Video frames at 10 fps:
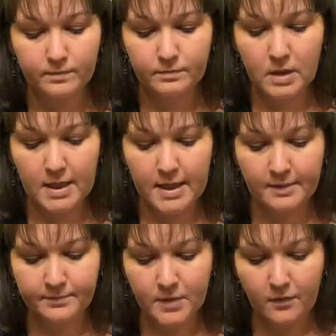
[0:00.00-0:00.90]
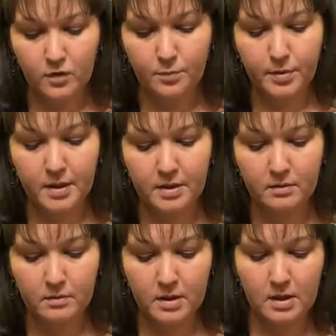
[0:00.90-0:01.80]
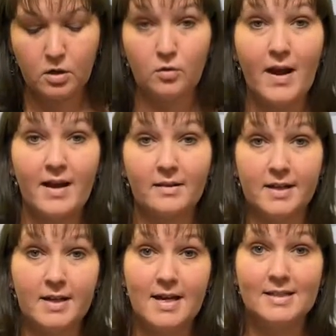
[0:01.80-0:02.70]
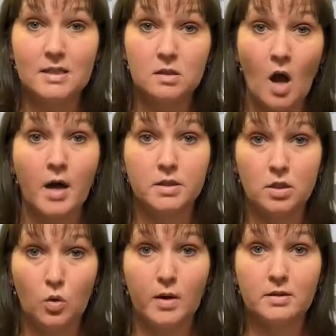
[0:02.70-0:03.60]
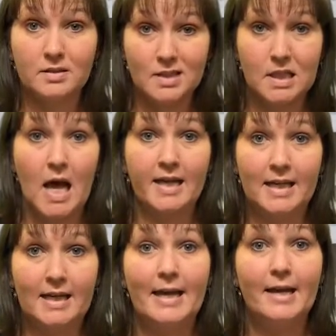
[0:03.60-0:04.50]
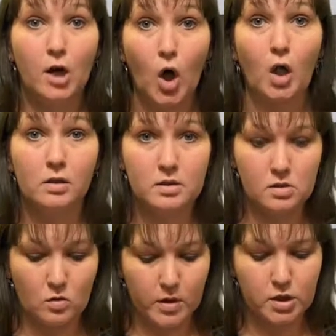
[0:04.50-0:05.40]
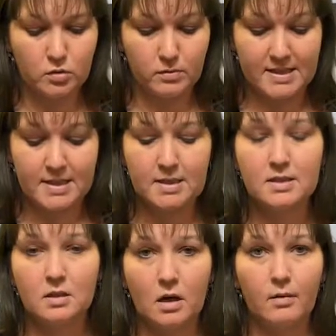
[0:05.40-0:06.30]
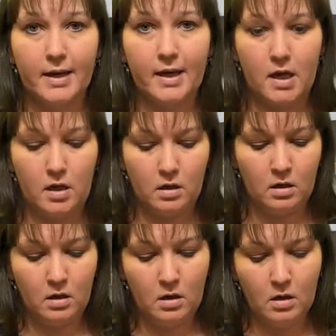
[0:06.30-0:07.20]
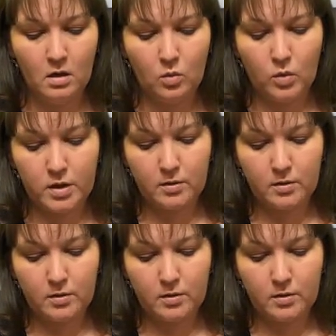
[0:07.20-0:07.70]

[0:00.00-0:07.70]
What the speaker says: So, meaning if you put it incorrectly, it's not going to slide in at all. It's going to resist going in.